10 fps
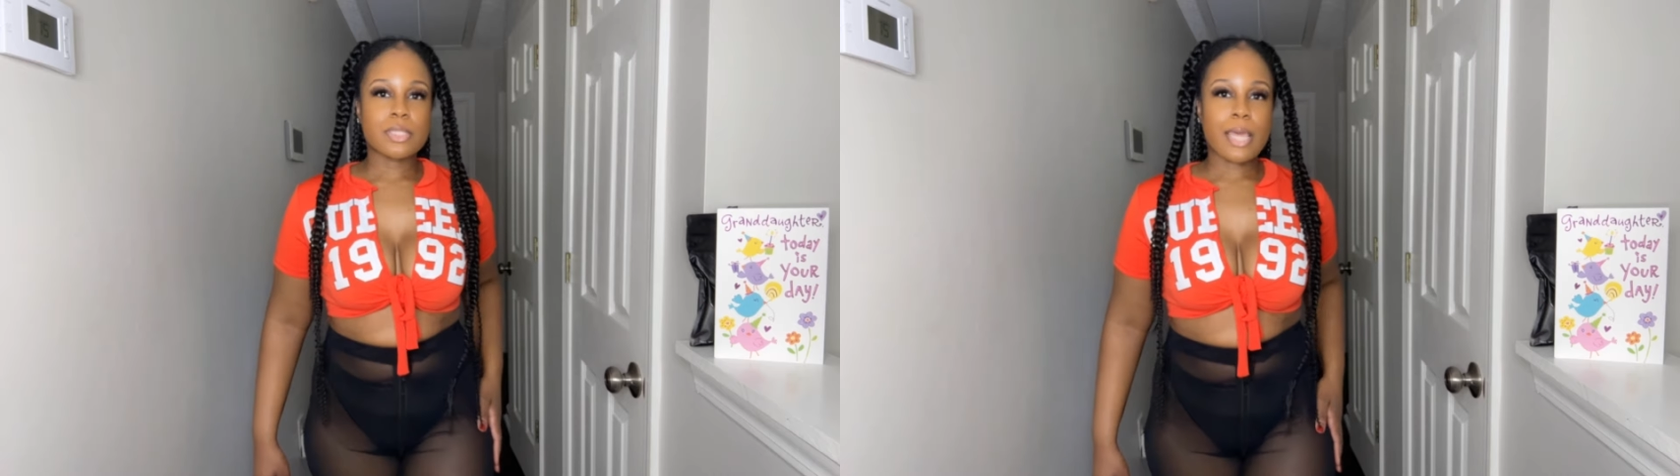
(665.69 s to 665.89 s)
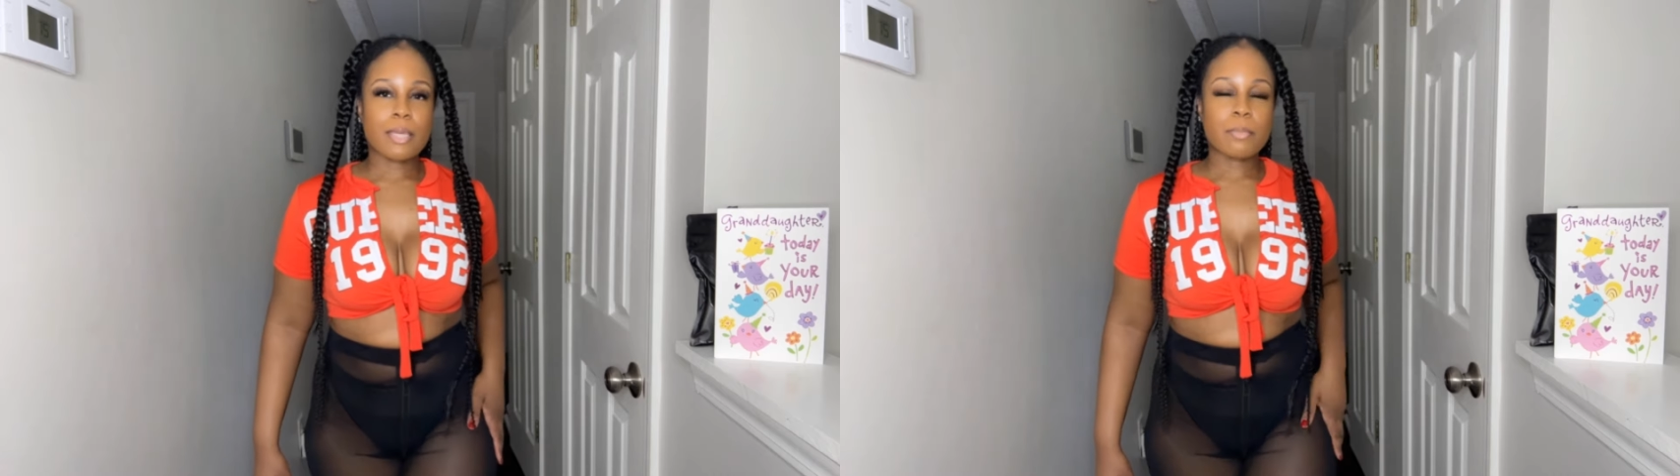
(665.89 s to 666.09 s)

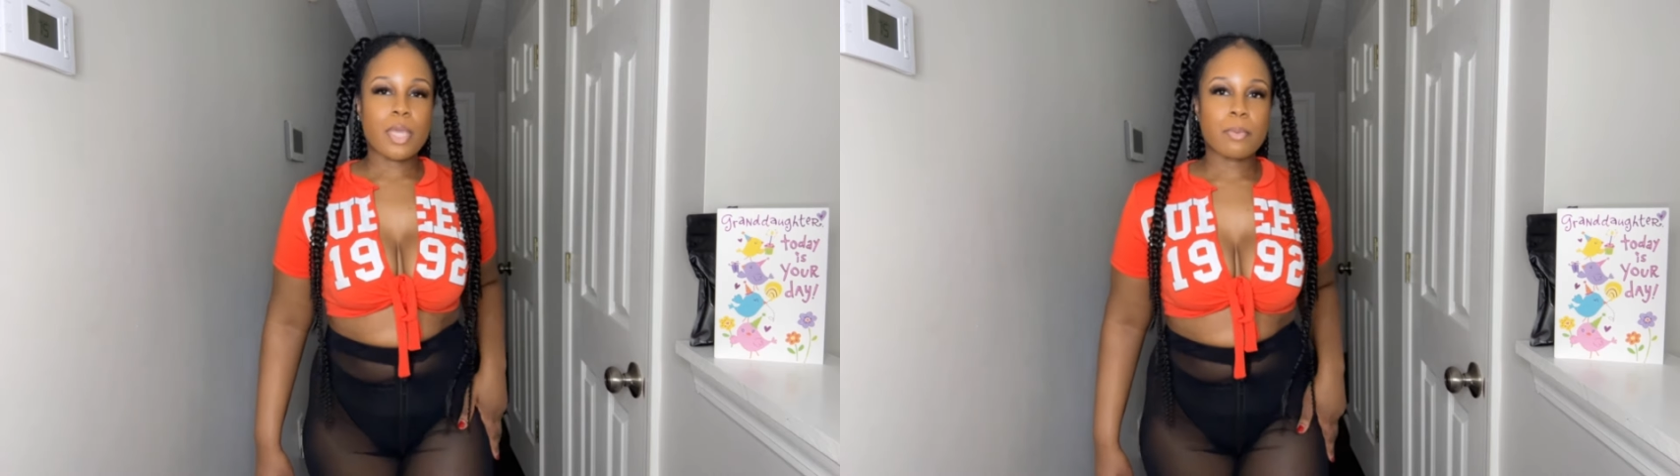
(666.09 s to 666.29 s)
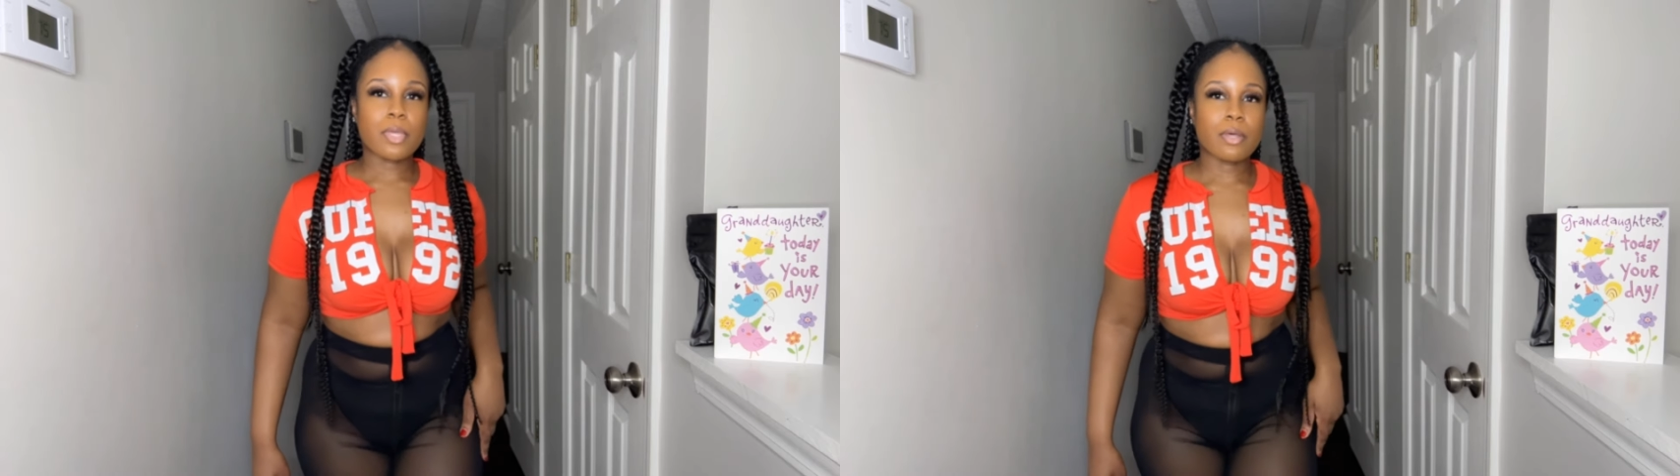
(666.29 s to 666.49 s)
like
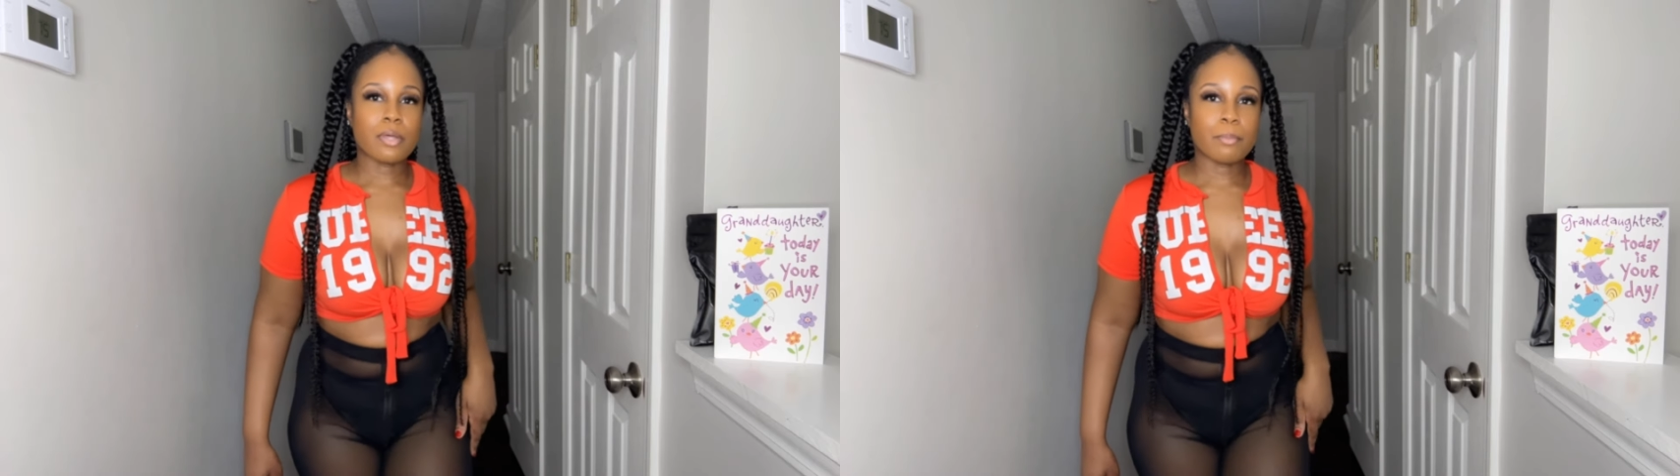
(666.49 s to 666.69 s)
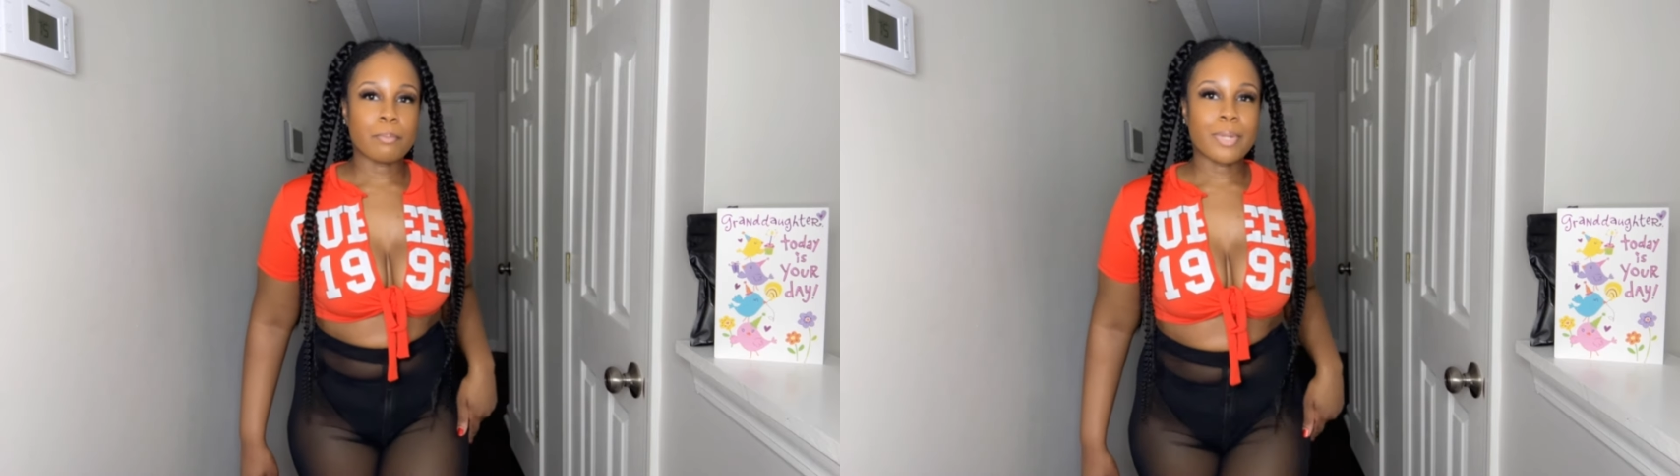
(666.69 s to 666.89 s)
maybe
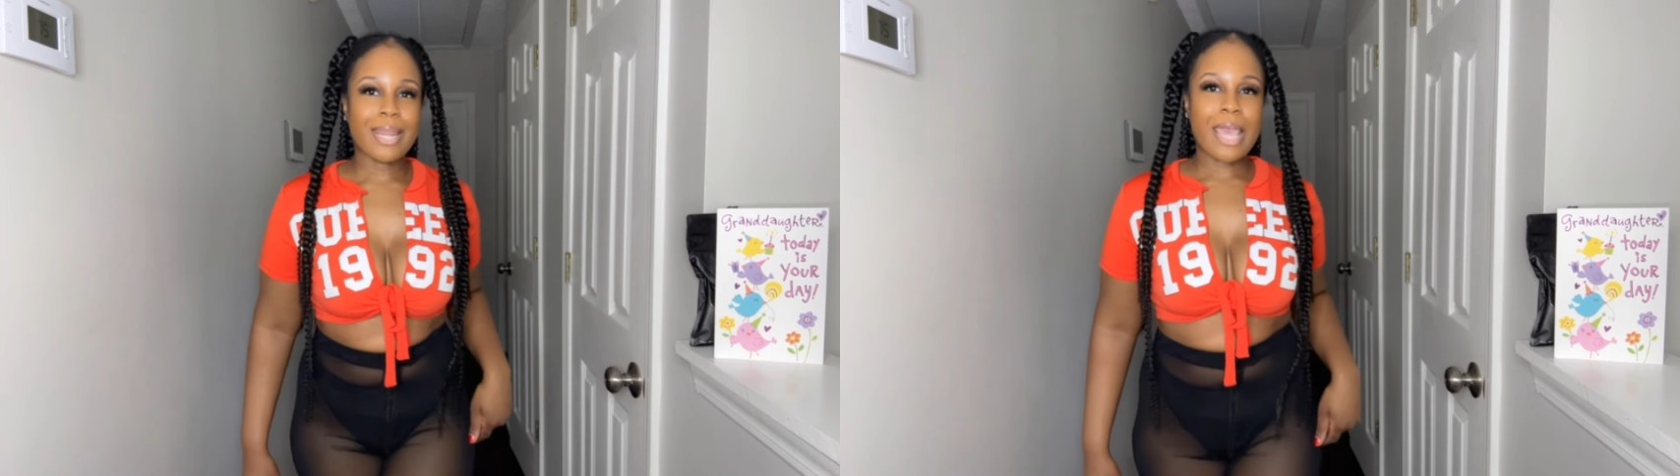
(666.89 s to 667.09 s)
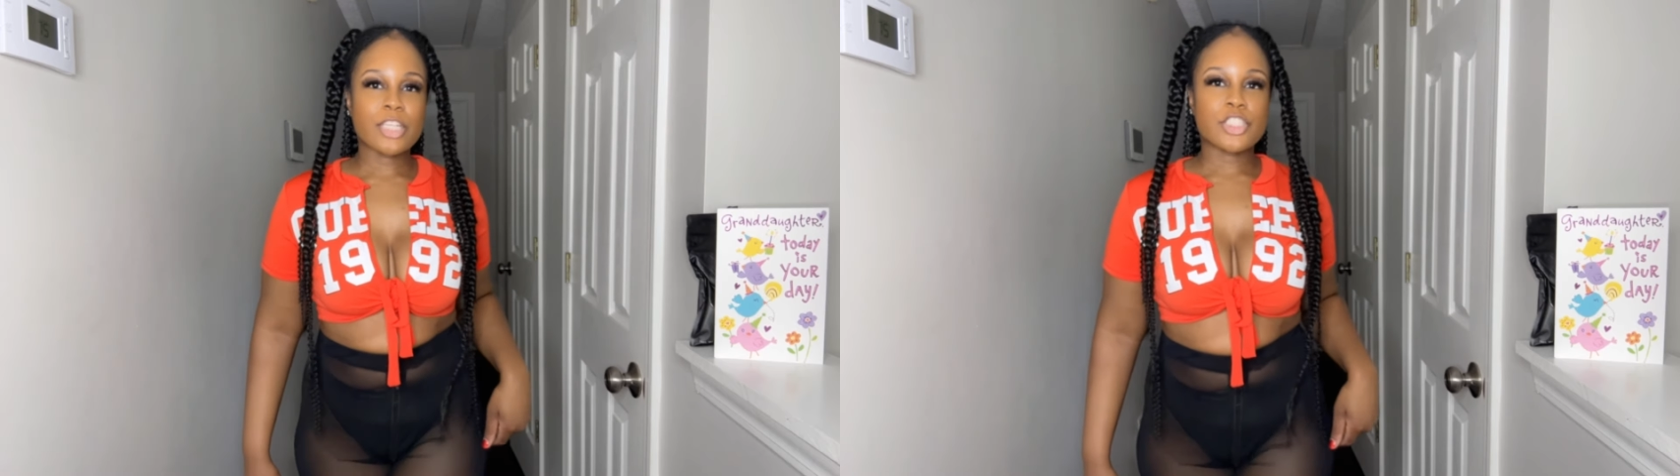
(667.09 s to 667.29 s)
a
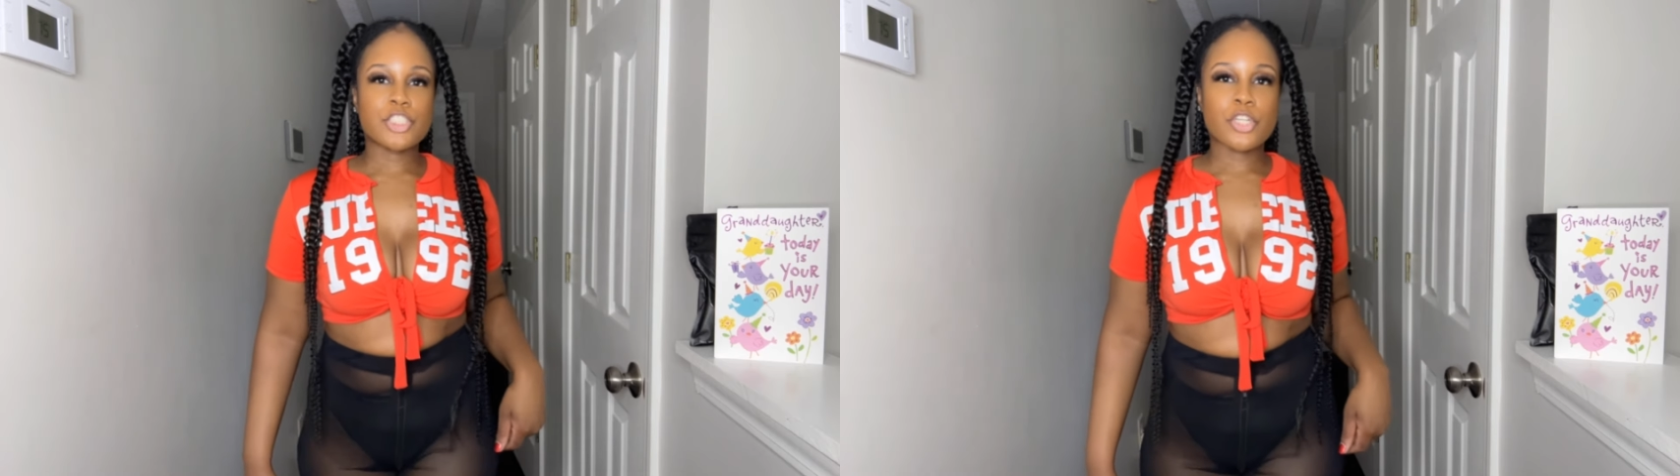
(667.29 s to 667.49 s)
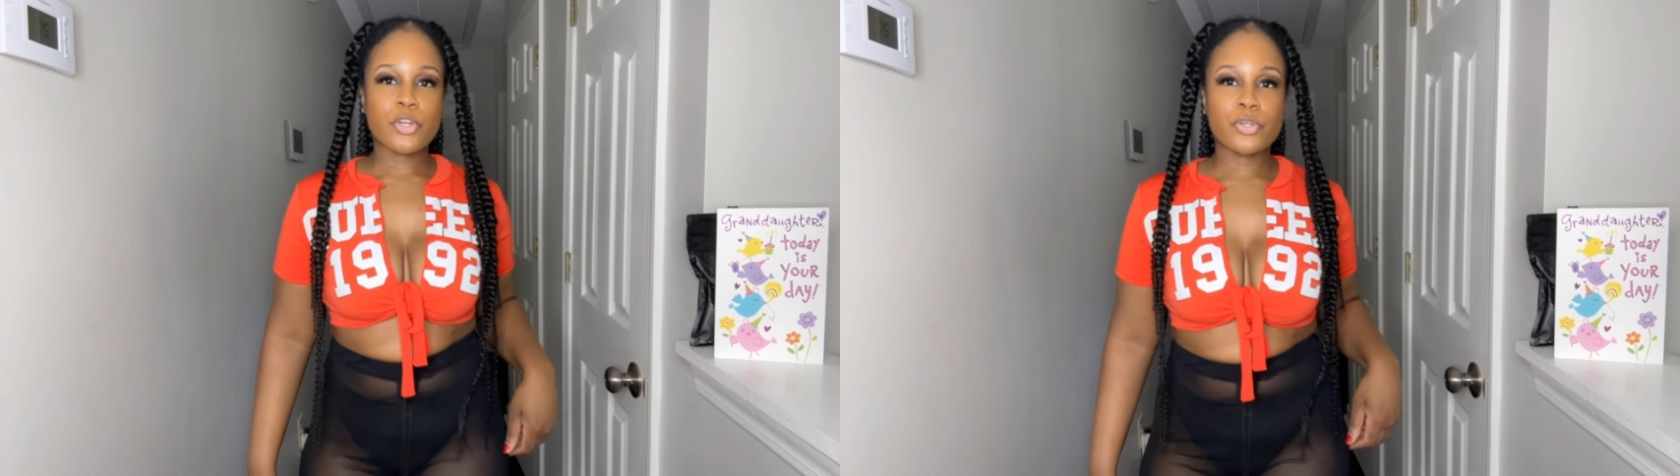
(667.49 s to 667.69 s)
black
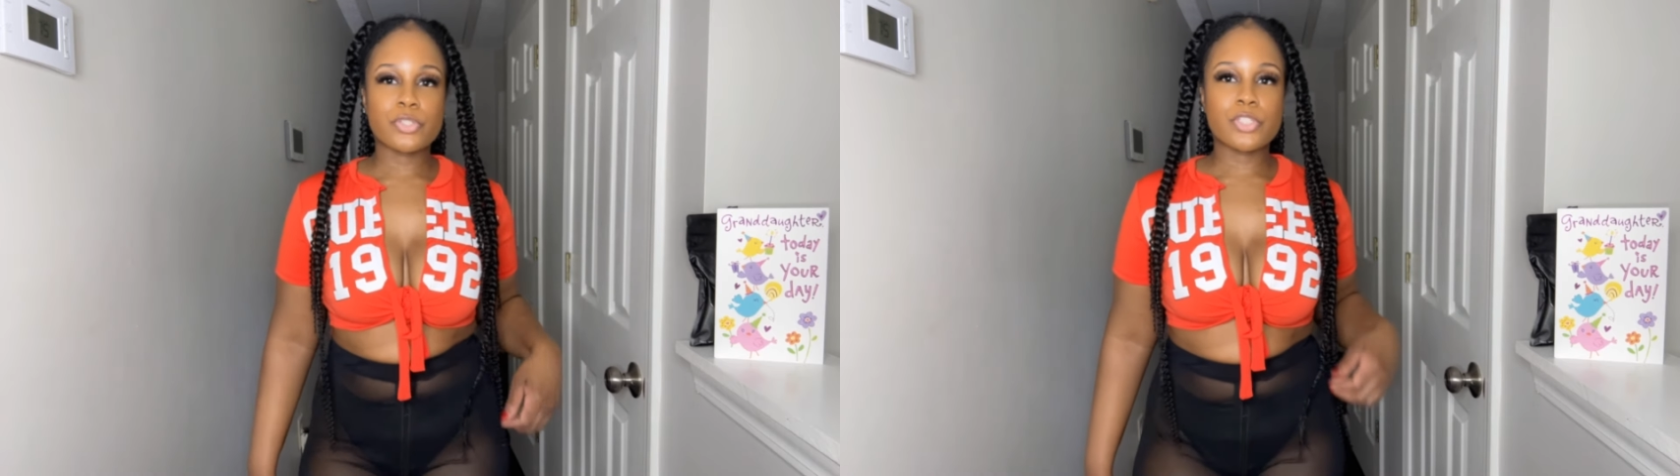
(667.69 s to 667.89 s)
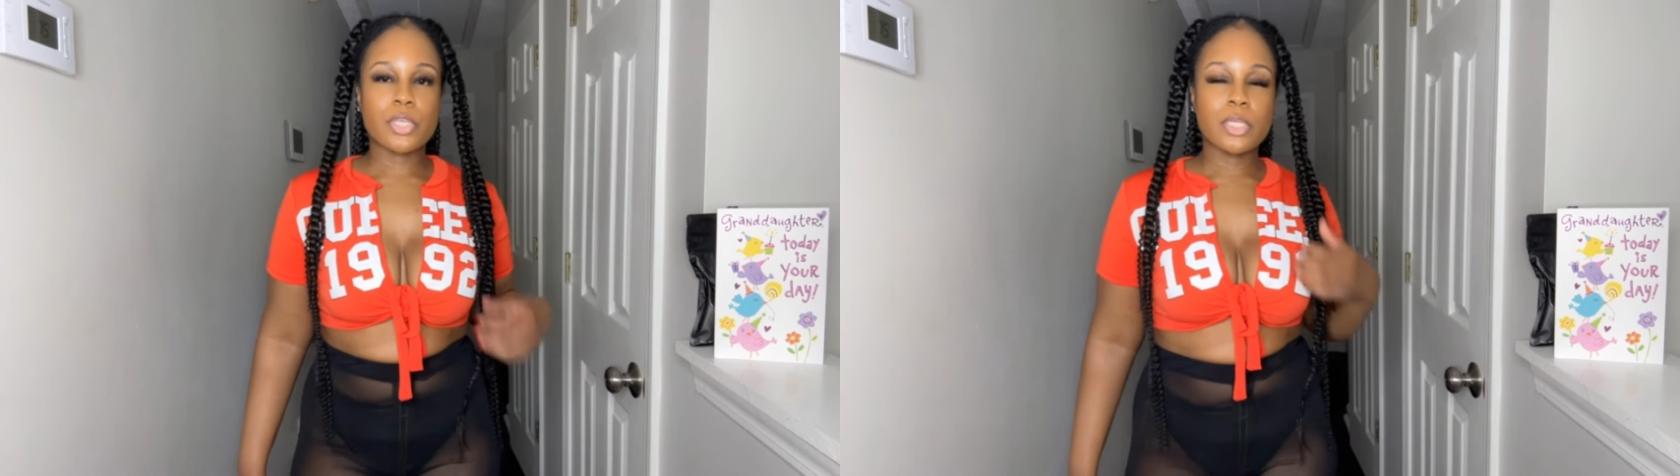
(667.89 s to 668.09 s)

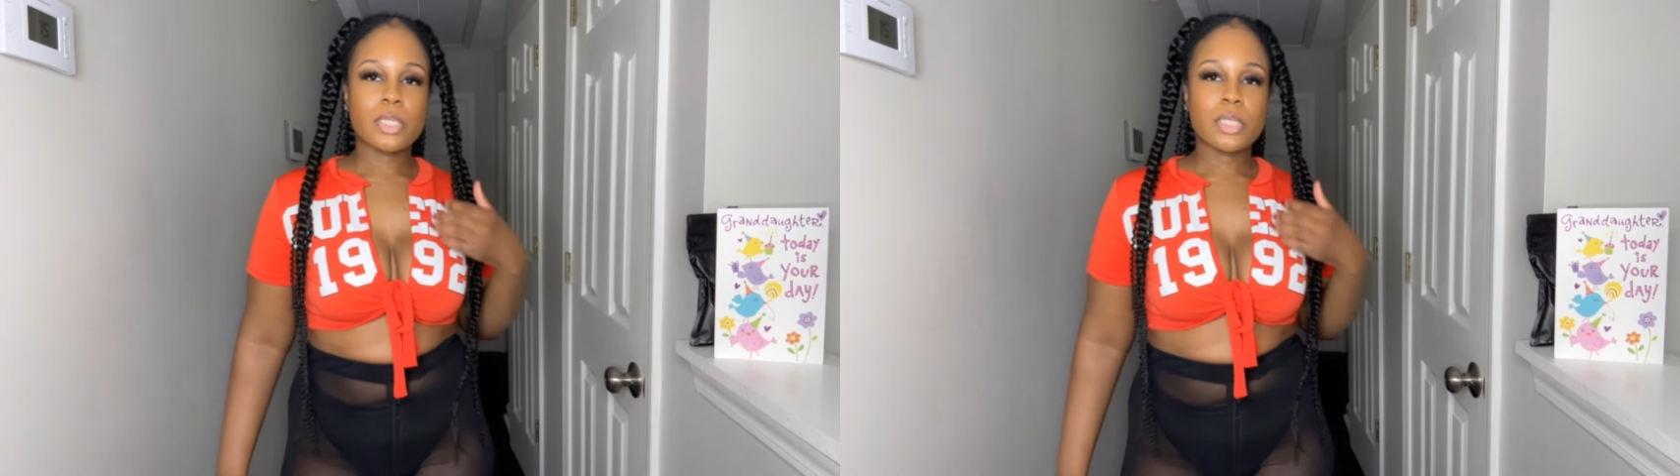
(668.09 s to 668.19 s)
shirt.